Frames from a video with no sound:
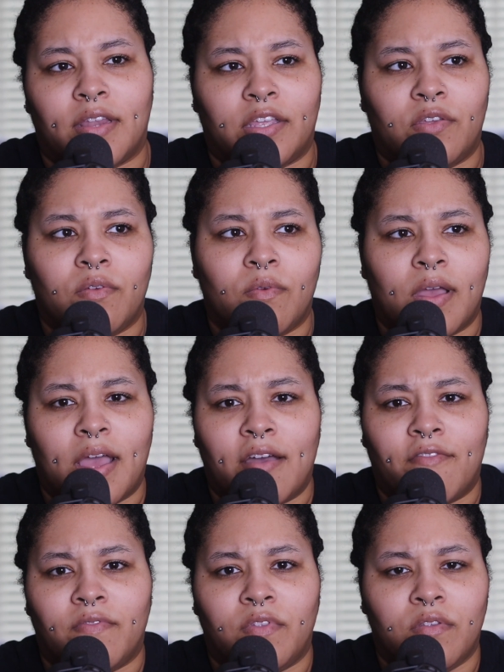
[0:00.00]
Like you
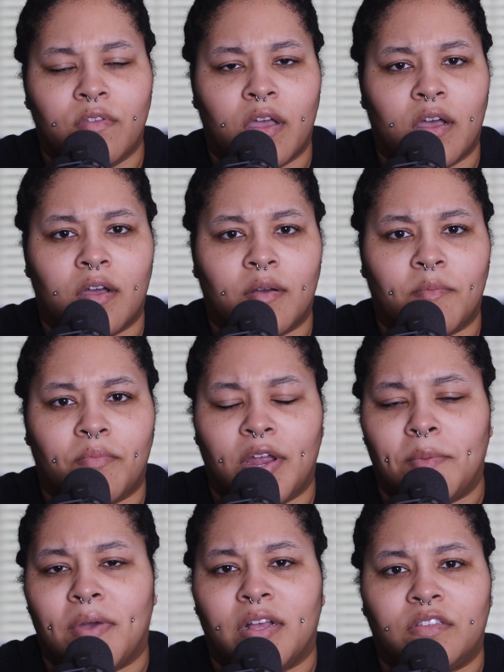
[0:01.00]
have "Break My